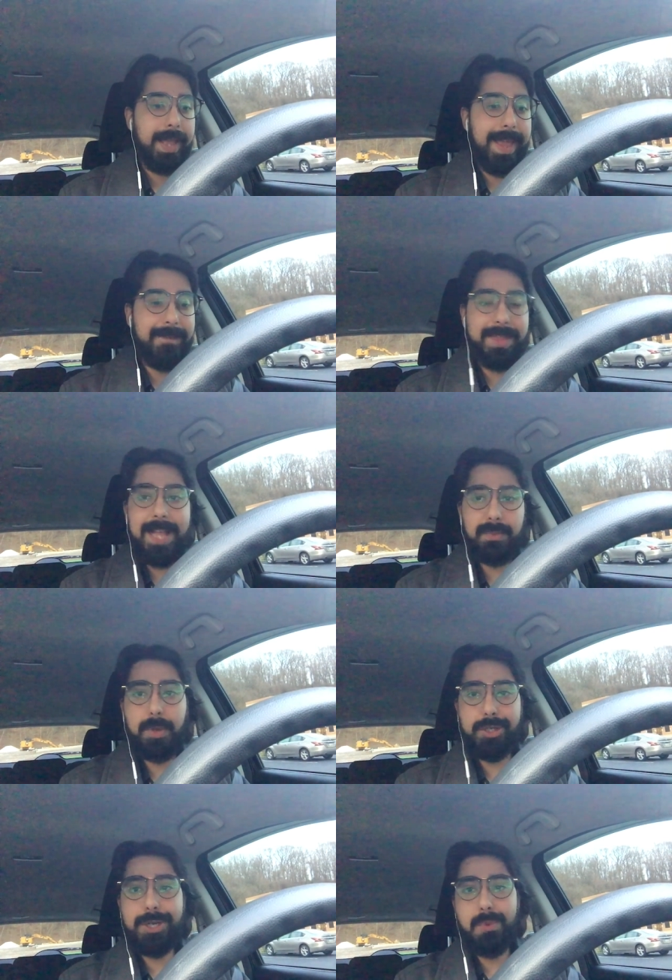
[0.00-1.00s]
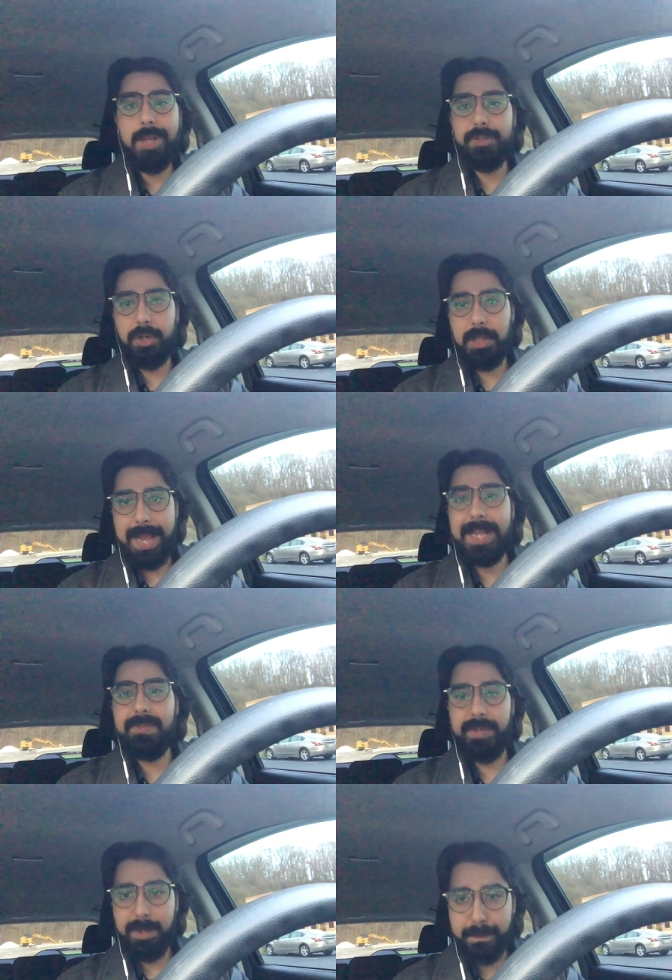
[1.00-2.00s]
if that's what she wants her
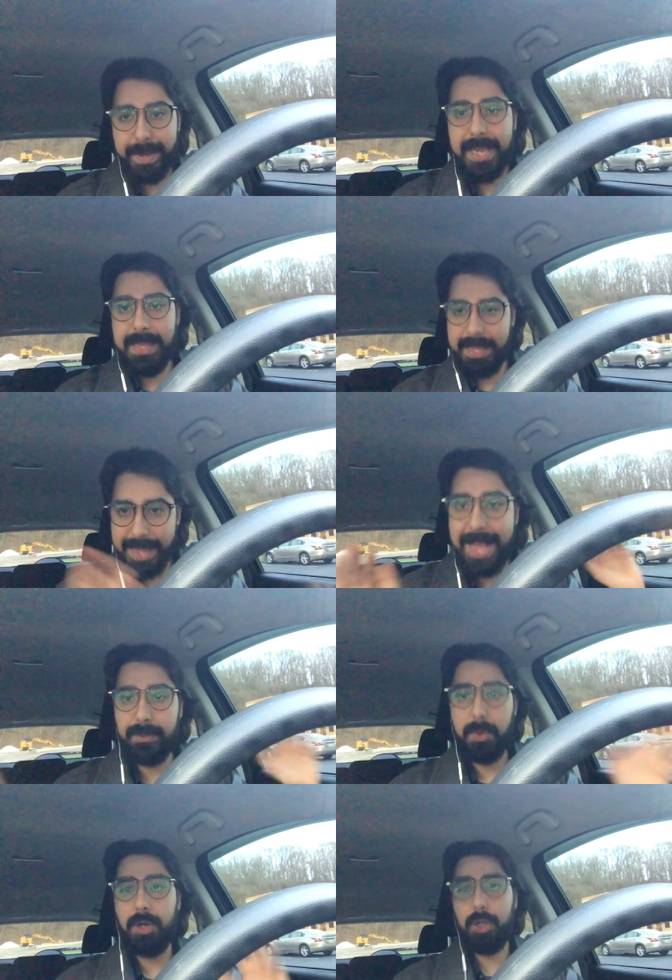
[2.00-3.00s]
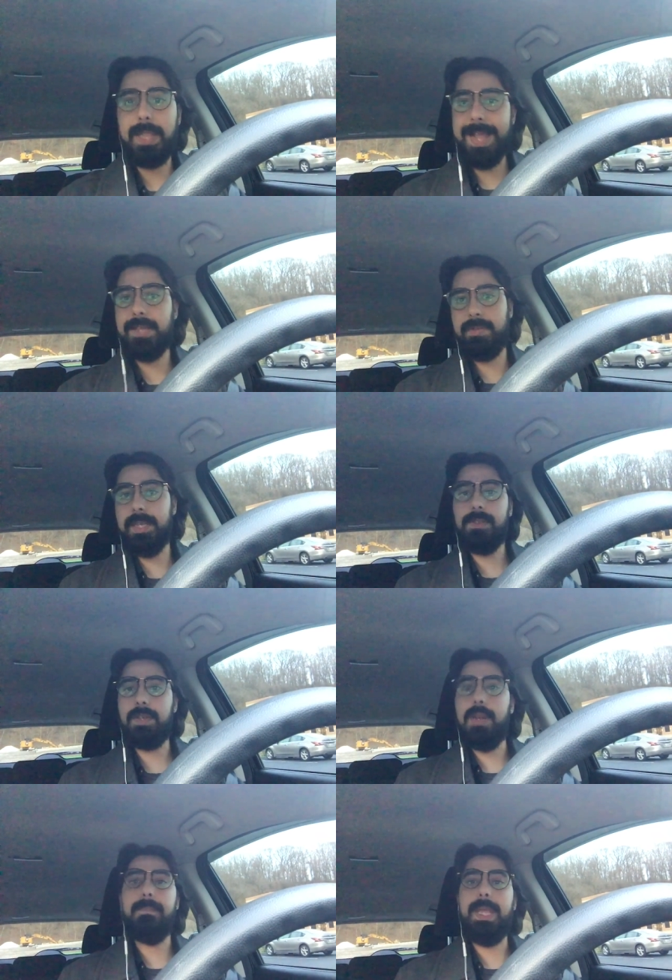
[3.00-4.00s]
legacy to be, then that's what her legacy is
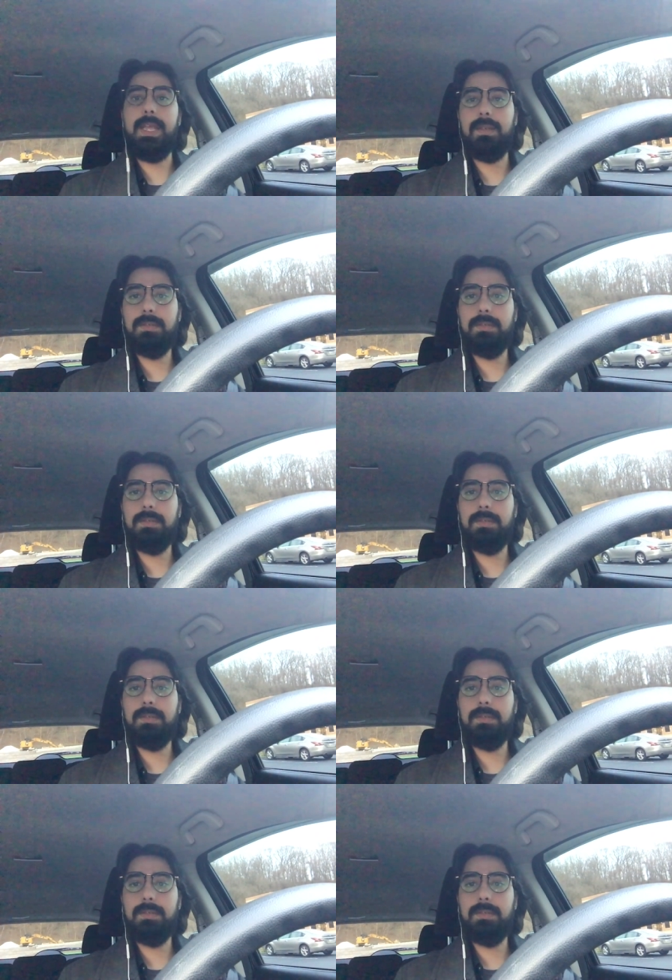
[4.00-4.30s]
going to be.